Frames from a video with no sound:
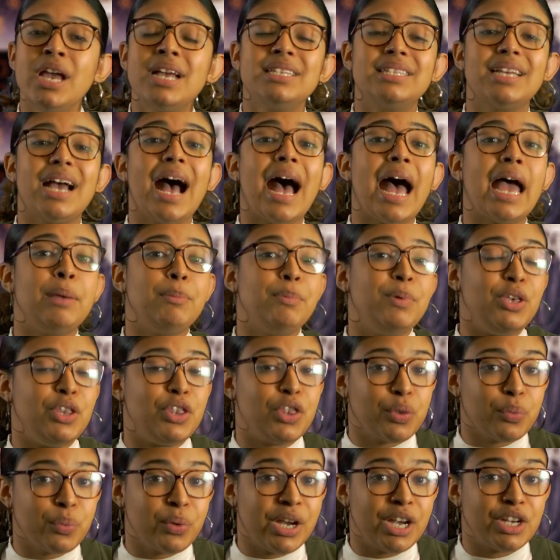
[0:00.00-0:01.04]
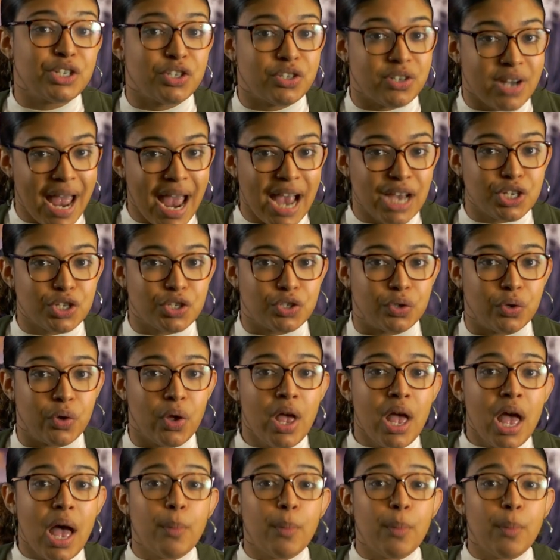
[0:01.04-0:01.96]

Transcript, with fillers: to IP3 International,